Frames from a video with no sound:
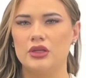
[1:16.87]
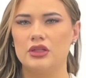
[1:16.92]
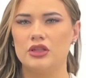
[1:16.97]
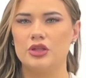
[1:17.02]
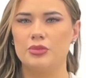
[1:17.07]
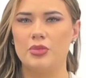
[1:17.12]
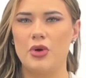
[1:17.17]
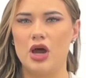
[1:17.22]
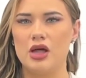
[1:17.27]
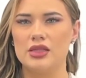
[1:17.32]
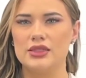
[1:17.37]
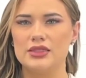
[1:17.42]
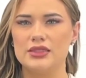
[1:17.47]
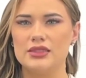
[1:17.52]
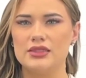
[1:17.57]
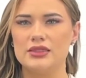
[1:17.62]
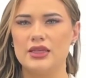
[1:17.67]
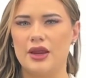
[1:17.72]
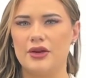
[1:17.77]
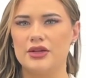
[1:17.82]
The
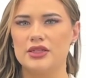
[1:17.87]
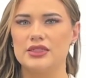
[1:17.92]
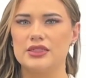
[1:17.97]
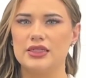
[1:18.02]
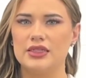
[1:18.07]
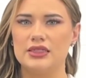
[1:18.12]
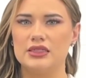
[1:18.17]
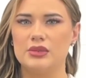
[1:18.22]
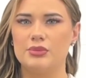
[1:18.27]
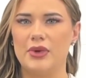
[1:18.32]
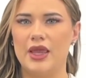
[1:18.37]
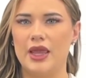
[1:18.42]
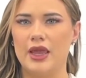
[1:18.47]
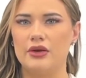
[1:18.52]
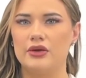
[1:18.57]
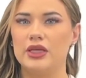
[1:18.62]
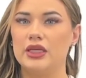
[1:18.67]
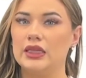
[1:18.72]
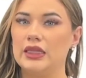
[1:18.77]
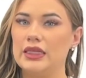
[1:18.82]
policy is guaranteed to pay
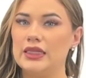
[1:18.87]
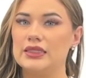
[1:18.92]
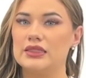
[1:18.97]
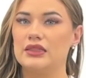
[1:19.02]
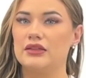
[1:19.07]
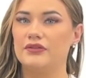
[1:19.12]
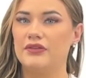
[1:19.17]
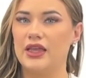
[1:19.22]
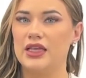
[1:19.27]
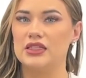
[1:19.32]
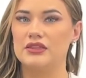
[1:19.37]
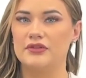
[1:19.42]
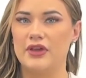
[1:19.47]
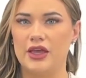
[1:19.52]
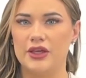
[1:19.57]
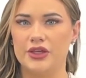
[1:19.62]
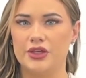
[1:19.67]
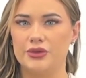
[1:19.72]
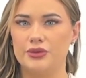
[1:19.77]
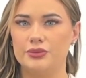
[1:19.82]
out at least the face
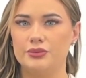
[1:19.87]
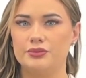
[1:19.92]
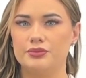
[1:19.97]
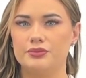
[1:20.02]
value.